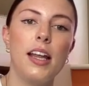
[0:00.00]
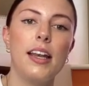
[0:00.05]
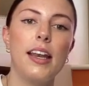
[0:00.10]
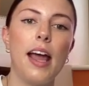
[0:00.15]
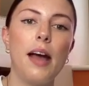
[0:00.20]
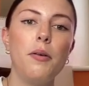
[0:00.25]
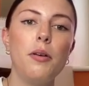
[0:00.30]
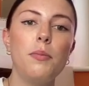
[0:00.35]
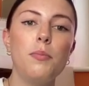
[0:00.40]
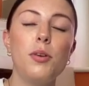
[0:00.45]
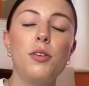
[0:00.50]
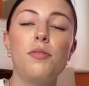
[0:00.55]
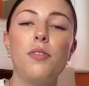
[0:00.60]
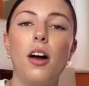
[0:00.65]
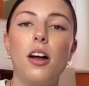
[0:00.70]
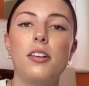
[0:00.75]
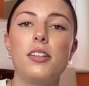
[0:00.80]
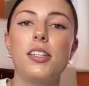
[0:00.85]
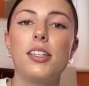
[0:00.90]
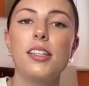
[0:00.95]
Now we move
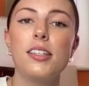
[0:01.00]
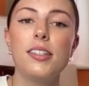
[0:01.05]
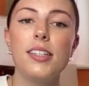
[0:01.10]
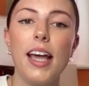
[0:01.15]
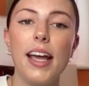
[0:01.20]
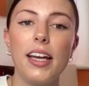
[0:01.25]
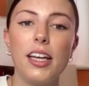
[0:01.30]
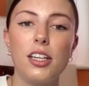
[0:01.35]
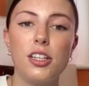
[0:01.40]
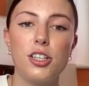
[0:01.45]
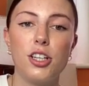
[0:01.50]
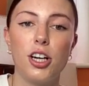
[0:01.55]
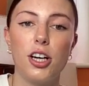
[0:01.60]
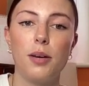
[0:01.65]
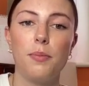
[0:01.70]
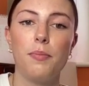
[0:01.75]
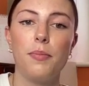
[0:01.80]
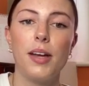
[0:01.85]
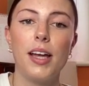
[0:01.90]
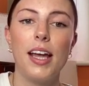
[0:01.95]
on to the second
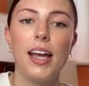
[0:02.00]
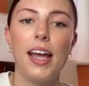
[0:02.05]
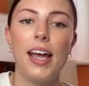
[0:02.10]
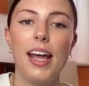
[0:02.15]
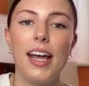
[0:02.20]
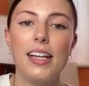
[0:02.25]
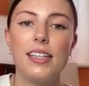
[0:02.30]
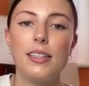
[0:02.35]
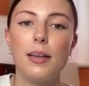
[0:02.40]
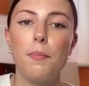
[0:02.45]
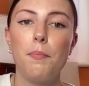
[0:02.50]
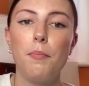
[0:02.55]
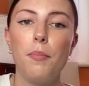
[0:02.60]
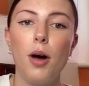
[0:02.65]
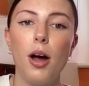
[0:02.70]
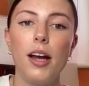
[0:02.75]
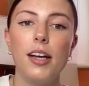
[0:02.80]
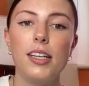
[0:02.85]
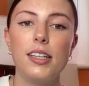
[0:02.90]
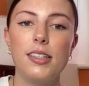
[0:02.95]
term. It's
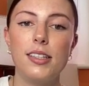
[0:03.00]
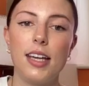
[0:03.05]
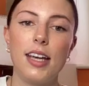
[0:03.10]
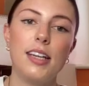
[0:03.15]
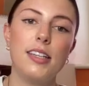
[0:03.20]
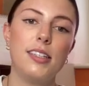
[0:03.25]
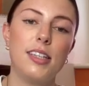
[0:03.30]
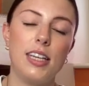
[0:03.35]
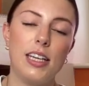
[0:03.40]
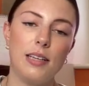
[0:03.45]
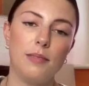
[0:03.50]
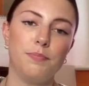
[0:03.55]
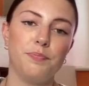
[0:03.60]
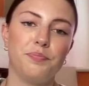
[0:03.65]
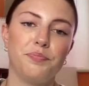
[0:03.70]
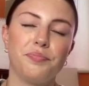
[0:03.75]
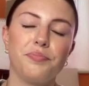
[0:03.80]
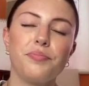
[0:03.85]
minus 18.